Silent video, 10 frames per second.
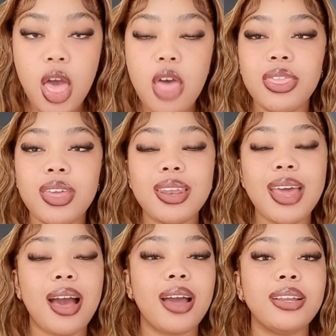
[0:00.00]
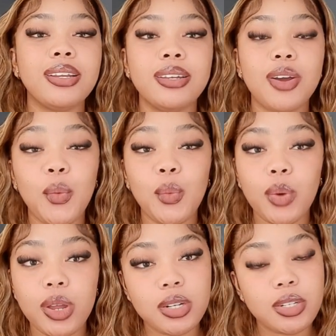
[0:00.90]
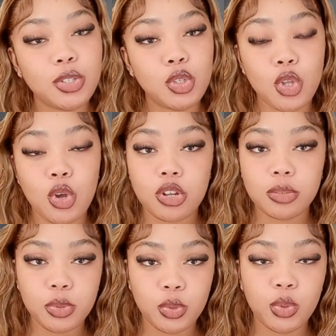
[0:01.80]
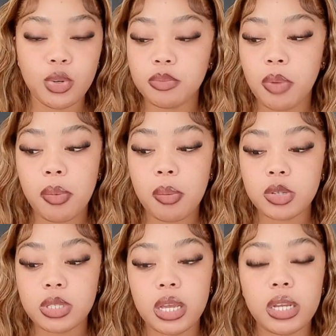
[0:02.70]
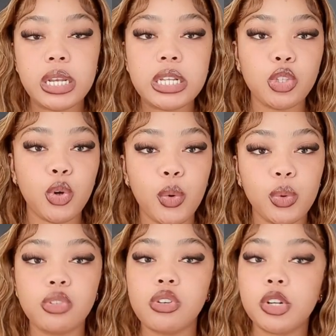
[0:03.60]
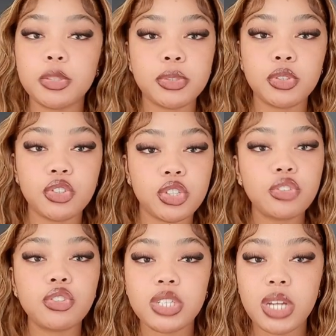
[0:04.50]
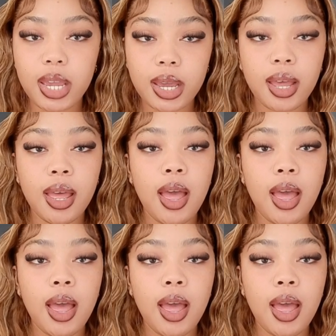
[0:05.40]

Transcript: and then I went to the hospital because my mom was like, let's go to the hospital just to check